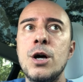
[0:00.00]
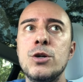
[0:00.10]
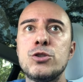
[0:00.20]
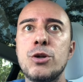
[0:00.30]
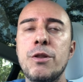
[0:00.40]

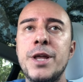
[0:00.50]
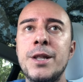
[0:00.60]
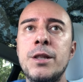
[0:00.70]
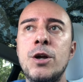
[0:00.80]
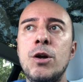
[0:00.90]
So
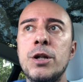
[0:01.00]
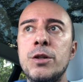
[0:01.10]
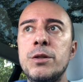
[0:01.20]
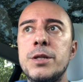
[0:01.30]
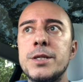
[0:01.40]
then early
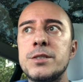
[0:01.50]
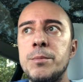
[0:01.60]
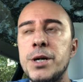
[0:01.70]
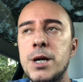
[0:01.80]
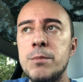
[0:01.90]

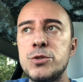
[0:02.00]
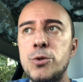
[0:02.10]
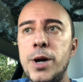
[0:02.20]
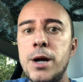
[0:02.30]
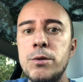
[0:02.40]
December comes
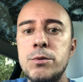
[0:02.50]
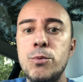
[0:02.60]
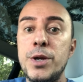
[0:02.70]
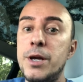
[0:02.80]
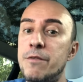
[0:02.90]
around,
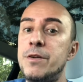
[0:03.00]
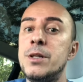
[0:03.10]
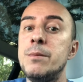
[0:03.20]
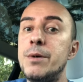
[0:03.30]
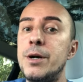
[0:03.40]
we get a VIN
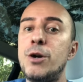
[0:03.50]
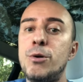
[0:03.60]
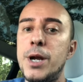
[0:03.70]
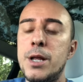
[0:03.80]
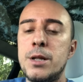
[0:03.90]
number.
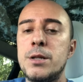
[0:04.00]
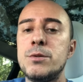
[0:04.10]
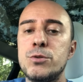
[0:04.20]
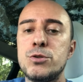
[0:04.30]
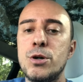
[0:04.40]
Great.
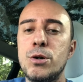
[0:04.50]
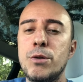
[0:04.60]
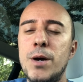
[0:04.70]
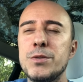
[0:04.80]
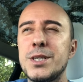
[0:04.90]
So
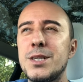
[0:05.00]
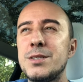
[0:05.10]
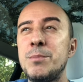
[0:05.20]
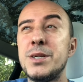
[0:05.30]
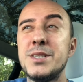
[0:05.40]
that was like
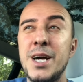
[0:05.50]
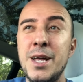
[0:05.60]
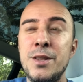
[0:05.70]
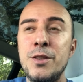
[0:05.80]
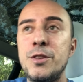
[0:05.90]
December
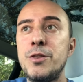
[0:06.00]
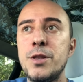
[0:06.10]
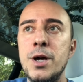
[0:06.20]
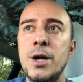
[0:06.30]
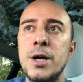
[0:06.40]
10th.
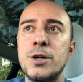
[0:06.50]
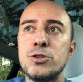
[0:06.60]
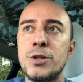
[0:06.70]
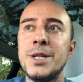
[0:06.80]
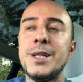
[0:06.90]

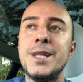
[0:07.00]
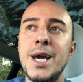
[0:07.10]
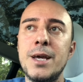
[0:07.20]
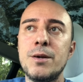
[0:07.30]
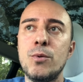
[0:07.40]
So then the
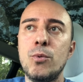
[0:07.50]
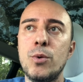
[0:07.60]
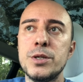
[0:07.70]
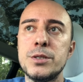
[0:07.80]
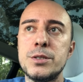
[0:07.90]
date
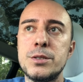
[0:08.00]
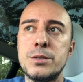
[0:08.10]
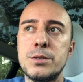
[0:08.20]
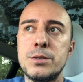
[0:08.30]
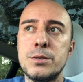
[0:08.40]

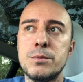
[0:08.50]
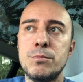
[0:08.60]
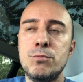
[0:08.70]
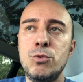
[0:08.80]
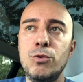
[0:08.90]
was
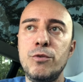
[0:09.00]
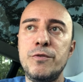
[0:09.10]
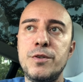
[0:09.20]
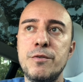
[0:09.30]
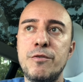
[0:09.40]

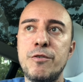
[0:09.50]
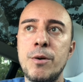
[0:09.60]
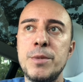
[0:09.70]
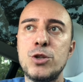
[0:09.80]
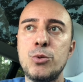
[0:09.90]
moved from
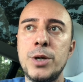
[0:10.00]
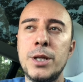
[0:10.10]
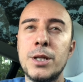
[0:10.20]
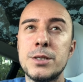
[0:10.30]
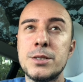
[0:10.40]

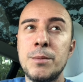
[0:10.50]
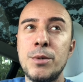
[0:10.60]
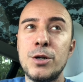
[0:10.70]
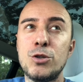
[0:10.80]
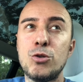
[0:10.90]
between
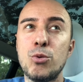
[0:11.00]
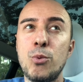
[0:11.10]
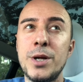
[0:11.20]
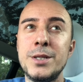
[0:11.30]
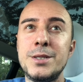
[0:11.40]
December
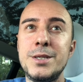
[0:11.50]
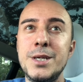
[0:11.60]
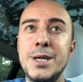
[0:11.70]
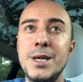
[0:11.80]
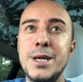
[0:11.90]

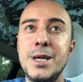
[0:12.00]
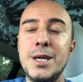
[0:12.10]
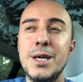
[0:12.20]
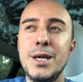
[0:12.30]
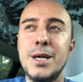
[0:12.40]

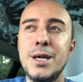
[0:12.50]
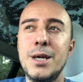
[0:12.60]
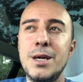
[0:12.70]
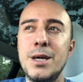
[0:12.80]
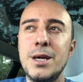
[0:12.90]

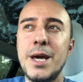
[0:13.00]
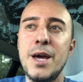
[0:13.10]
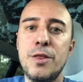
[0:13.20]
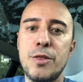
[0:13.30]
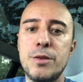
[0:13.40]

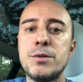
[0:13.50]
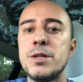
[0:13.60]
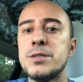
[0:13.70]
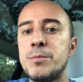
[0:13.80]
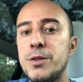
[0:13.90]
20th to
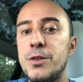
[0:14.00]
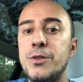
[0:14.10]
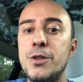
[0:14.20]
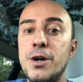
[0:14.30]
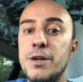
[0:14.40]
December
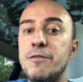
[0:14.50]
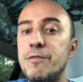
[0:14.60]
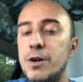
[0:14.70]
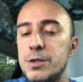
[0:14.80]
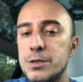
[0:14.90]

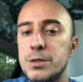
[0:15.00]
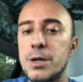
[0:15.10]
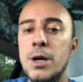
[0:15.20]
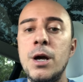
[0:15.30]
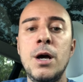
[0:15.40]
31st.
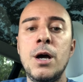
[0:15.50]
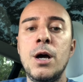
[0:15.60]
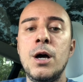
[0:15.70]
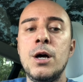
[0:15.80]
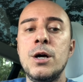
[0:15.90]

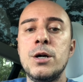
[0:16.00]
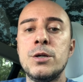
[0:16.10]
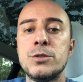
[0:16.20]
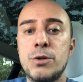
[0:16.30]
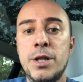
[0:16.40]

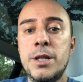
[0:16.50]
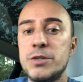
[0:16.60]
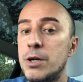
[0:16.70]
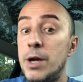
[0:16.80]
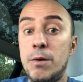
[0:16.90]
So then I was
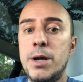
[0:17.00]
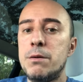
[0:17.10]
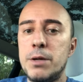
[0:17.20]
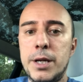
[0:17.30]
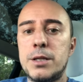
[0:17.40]
like, okay, great. I'm
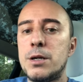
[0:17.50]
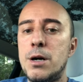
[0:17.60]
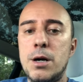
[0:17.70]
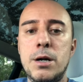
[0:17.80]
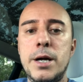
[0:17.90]
going to get the
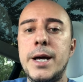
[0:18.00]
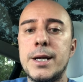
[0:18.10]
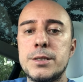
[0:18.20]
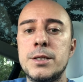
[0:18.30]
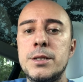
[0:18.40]
car.
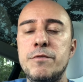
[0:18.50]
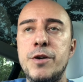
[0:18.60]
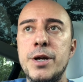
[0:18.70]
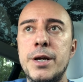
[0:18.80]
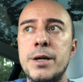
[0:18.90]
Excellent.
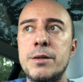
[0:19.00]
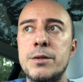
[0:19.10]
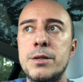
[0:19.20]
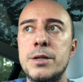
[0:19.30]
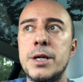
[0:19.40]
Very
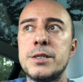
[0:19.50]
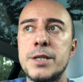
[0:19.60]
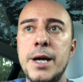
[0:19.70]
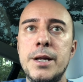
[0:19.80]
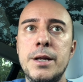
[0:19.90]

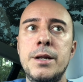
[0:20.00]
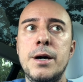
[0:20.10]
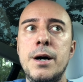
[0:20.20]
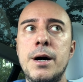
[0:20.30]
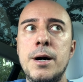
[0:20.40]
excited.
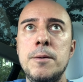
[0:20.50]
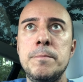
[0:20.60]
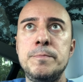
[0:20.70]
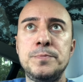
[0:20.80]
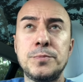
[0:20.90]

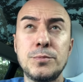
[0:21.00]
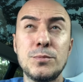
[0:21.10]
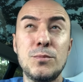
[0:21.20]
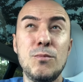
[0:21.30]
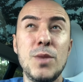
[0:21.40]
But
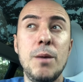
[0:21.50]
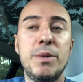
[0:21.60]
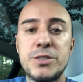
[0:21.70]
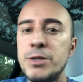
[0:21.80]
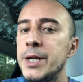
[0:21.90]

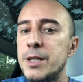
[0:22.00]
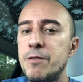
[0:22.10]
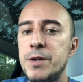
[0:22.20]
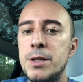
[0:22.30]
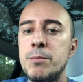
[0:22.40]
still didn't get the
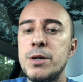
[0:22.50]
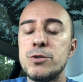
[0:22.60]
VIN number.